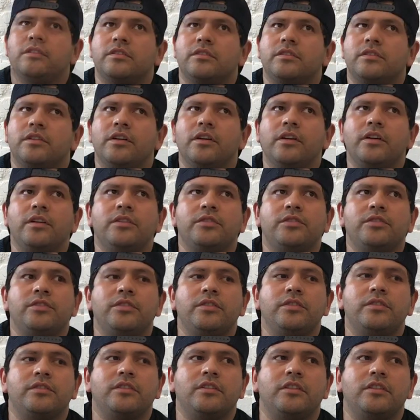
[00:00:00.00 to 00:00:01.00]
So Jarocho
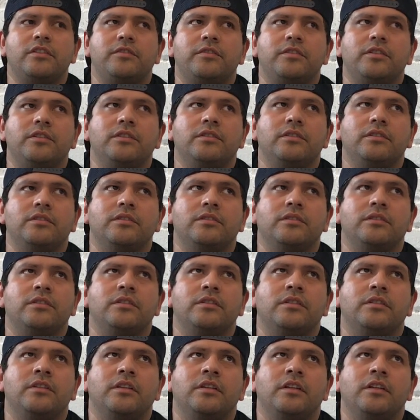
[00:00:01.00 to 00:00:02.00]
just gives you
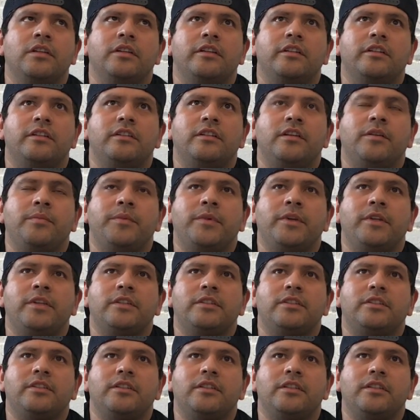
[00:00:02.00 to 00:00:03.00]
the
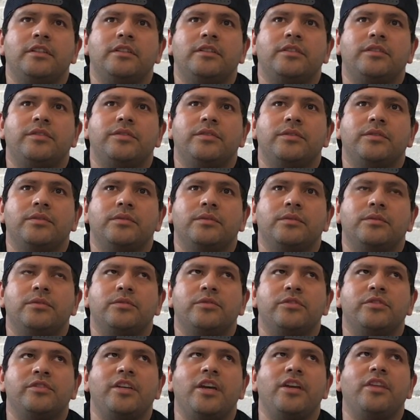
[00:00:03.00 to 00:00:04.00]
ability
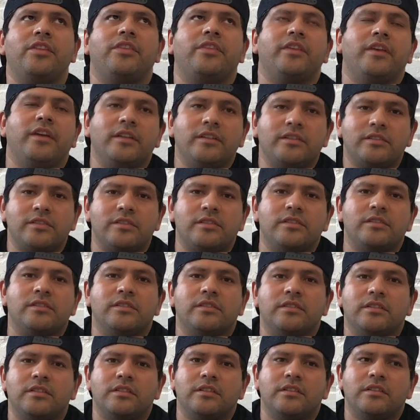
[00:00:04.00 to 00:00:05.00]
to say things,
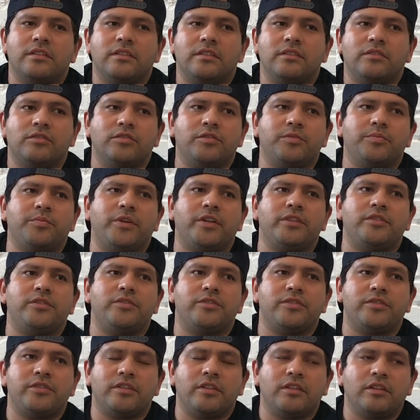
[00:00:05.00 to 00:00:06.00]
to express
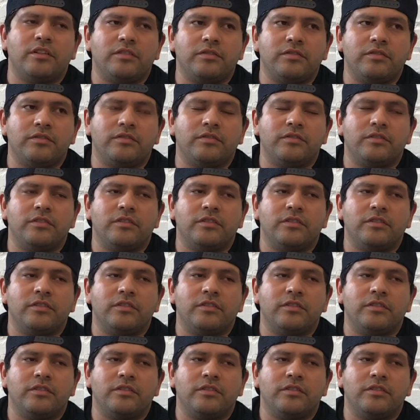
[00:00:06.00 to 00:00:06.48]
yourself,